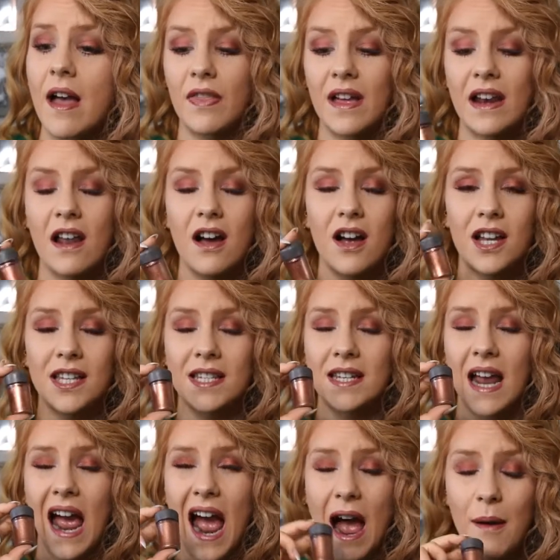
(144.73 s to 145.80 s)
They last
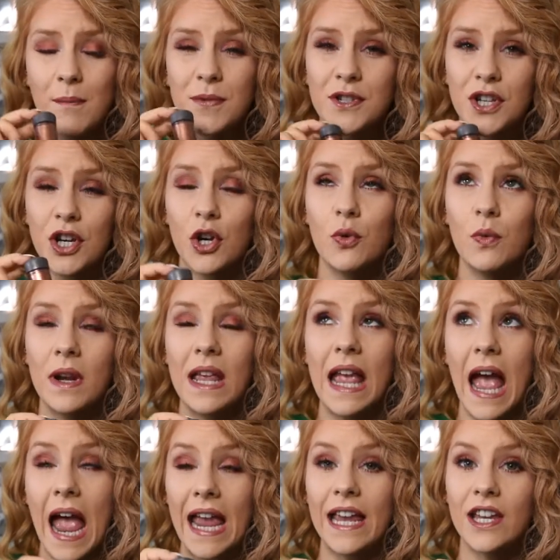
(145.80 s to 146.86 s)

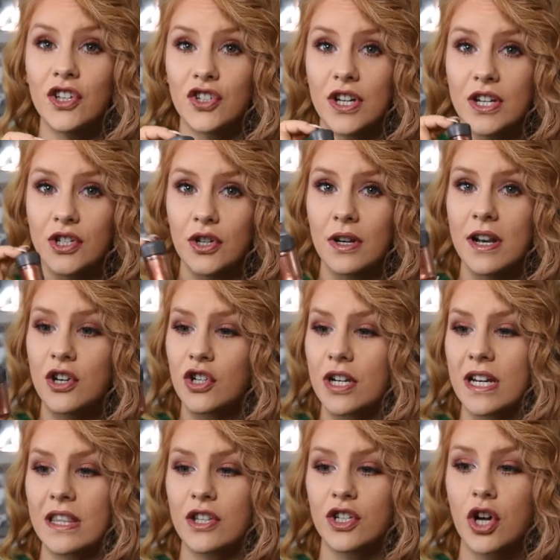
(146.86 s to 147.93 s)
absolutely ages. You
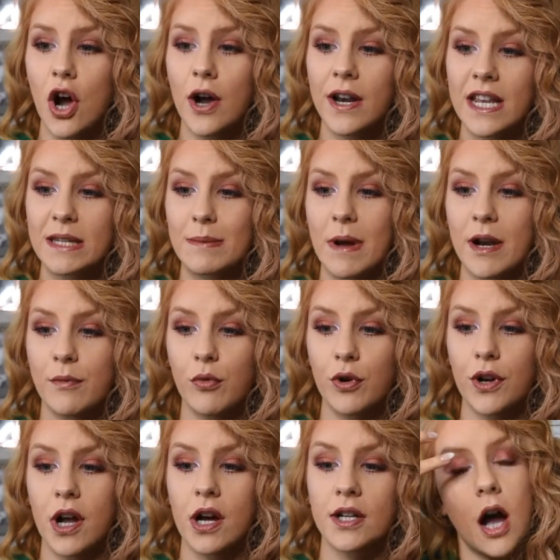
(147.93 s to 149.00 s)
literally need the tiniest amount of
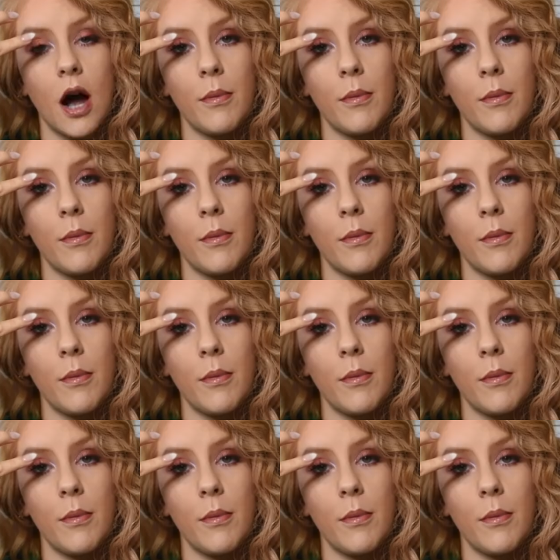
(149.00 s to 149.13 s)
product.